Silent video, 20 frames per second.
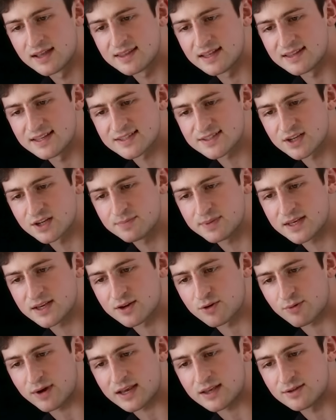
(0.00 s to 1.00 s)
then this could be
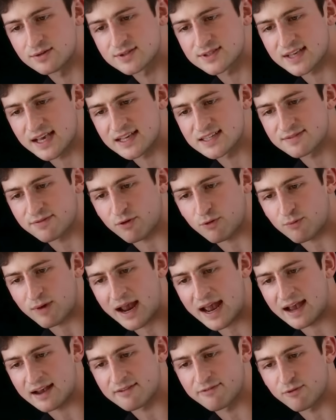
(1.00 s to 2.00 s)
a great use case for
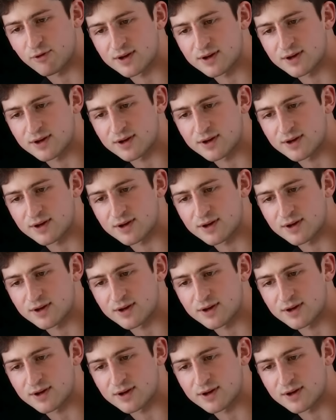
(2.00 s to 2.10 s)
RAG.